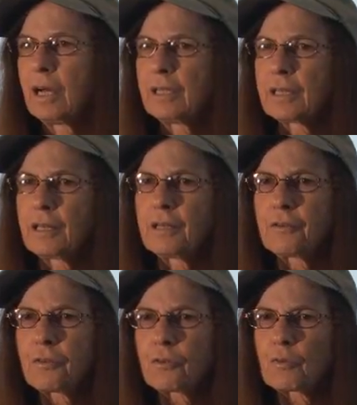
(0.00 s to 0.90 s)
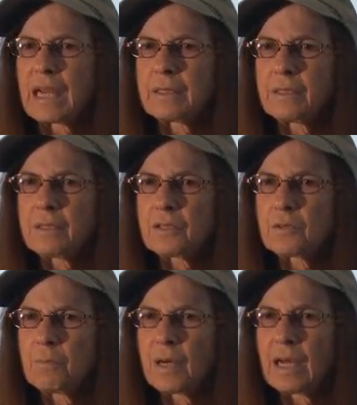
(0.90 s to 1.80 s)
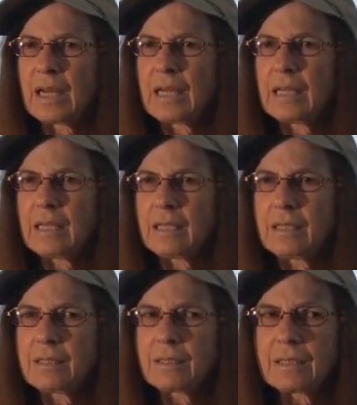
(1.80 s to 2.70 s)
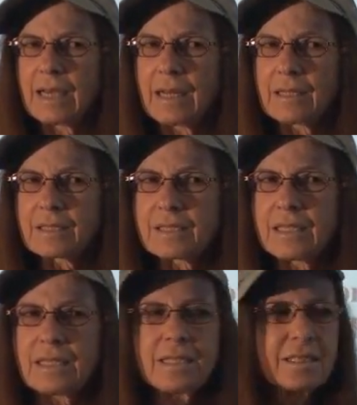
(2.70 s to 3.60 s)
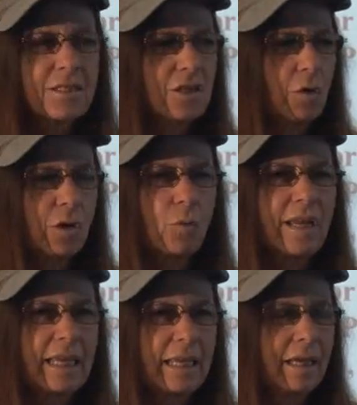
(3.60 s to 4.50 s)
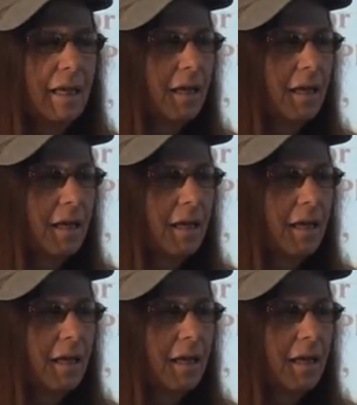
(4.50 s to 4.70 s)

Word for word: a little threatened by the galaxies, so are we.